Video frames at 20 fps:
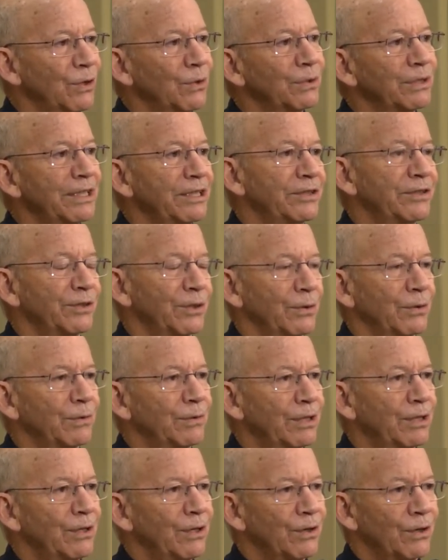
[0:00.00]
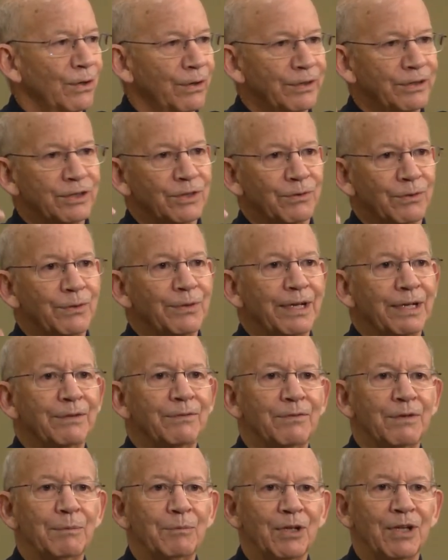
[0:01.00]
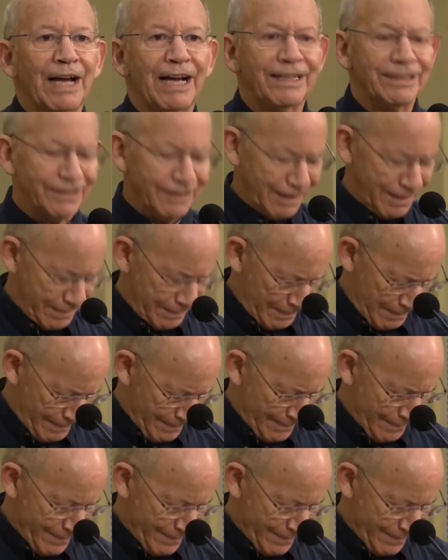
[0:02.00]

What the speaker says: only two, Ernest Gruning from Alaska